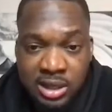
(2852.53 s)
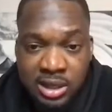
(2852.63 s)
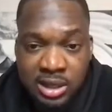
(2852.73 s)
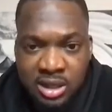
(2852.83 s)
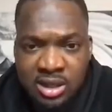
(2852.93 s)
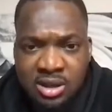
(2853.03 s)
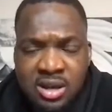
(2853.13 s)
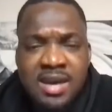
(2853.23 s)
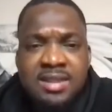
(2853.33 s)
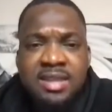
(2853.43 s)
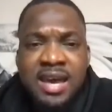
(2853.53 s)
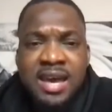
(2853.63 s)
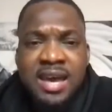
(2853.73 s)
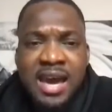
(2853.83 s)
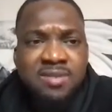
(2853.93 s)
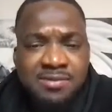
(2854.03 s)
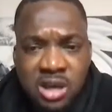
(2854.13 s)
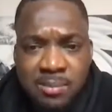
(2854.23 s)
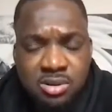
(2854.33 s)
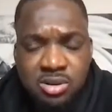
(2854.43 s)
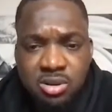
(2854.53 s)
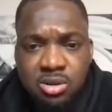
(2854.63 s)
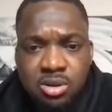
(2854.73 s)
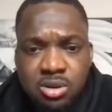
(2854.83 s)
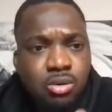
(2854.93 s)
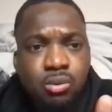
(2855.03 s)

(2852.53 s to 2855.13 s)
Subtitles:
lockdown, they had 5 subs.